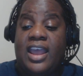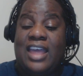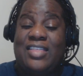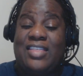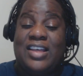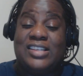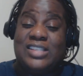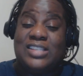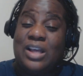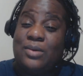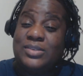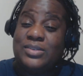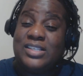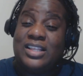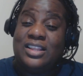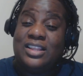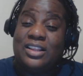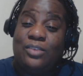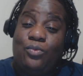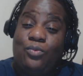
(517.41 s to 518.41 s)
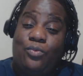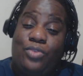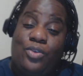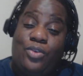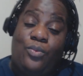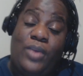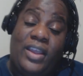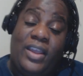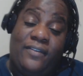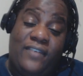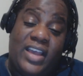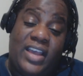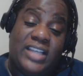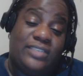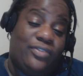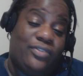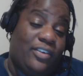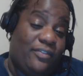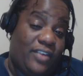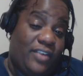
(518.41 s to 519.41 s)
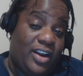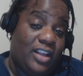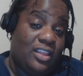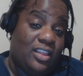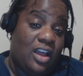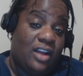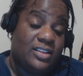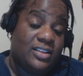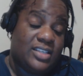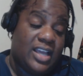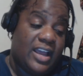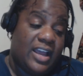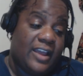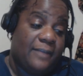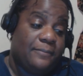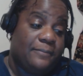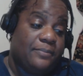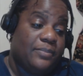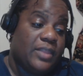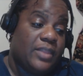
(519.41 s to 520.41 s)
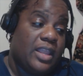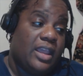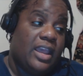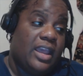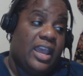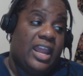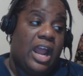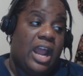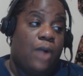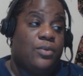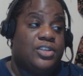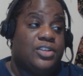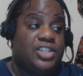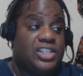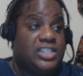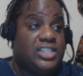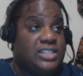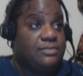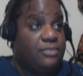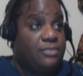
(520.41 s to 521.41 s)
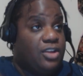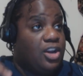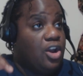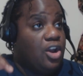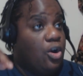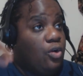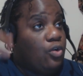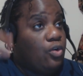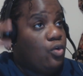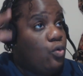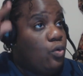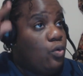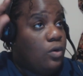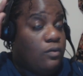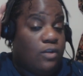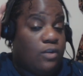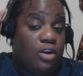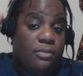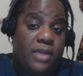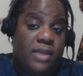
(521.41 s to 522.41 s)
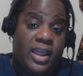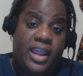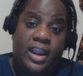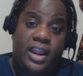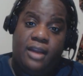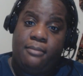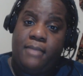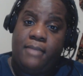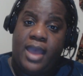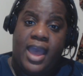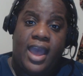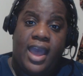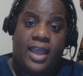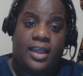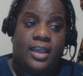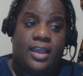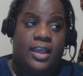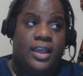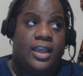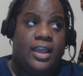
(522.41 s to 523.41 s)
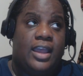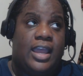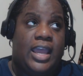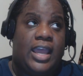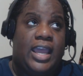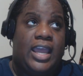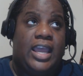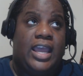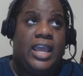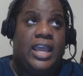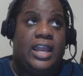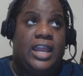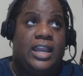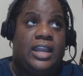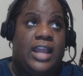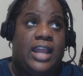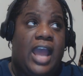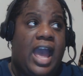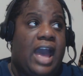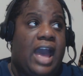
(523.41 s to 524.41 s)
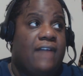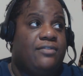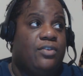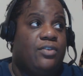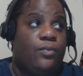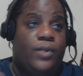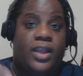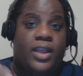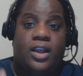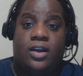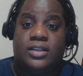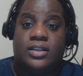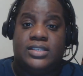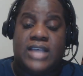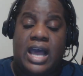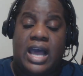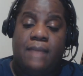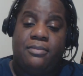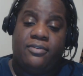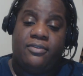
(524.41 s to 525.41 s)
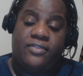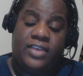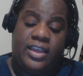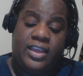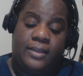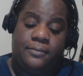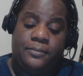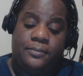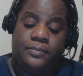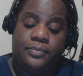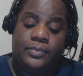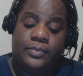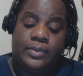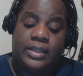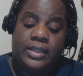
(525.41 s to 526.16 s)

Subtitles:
And that's how I was in the wig phase for a very long time. And I would just, cornrow my hair back and have the wig on top of it.